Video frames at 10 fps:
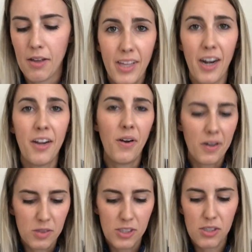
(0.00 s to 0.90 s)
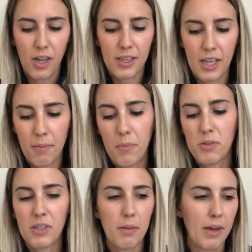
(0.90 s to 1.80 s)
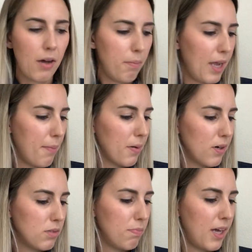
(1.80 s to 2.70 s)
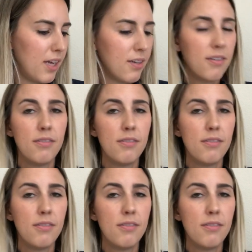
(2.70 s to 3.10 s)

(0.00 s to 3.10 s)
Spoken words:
And I know I was just talking mostly about papers, but